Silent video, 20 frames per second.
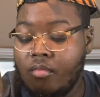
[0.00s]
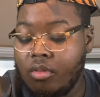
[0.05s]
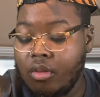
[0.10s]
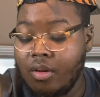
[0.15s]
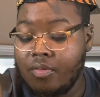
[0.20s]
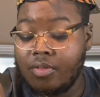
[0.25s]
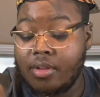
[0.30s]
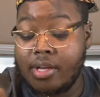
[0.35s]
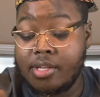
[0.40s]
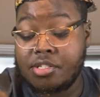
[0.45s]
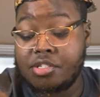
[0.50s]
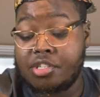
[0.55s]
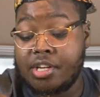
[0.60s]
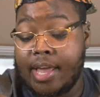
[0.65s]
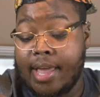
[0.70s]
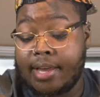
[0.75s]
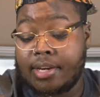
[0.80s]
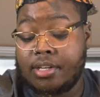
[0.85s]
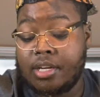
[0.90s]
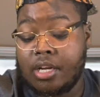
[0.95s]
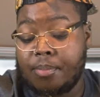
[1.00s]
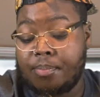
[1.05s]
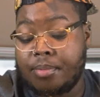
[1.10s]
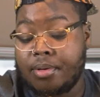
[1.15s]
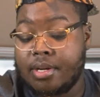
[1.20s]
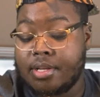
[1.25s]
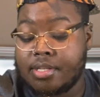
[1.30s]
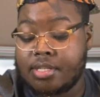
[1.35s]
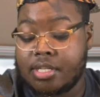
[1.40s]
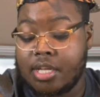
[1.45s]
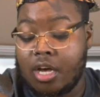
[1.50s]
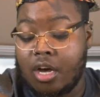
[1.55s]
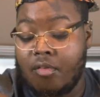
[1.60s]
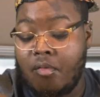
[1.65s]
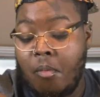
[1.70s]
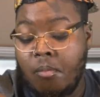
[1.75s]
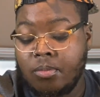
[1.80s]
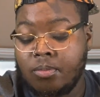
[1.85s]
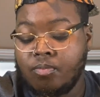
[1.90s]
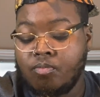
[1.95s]
That's jacked up in itself.
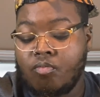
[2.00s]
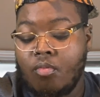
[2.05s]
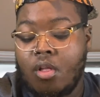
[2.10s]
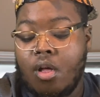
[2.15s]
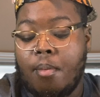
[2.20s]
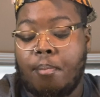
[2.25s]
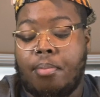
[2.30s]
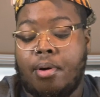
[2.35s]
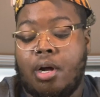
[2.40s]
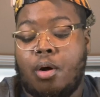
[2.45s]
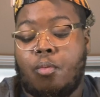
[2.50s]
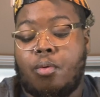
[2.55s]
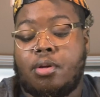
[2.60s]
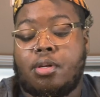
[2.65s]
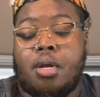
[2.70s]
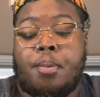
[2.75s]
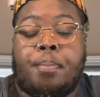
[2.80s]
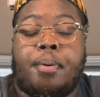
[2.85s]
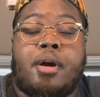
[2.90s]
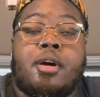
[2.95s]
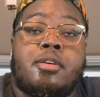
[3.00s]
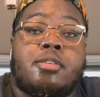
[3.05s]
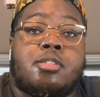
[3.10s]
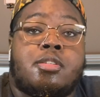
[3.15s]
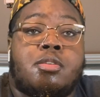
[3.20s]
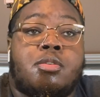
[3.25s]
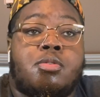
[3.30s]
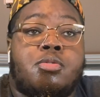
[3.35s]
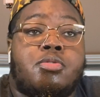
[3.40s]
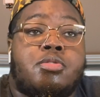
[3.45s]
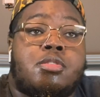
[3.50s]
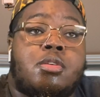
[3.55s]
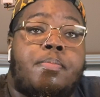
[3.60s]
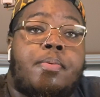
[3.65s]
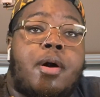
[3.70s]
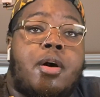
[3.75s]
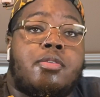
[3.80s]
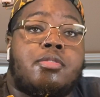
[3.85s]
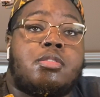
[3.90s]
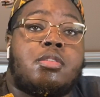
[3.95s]
But when the person who's
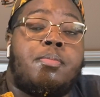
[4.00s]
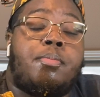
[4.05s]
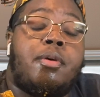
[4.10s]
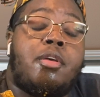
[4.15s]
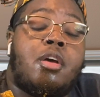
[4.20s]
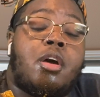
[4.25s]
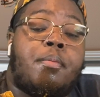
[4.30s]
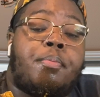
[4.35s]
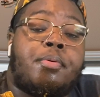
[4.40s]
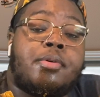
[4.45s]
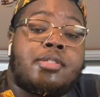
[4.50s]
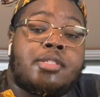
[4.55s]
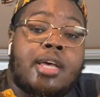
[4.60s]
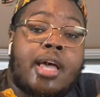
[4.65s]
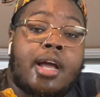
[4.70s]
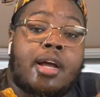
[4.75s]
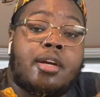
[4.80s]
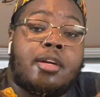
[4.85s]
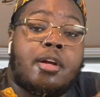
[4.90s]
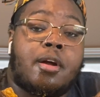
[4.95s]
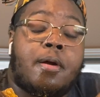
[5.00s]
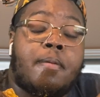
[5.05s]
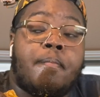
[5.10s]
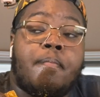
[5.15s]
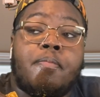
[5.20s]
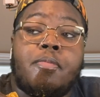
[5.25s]
supposed to be your protector,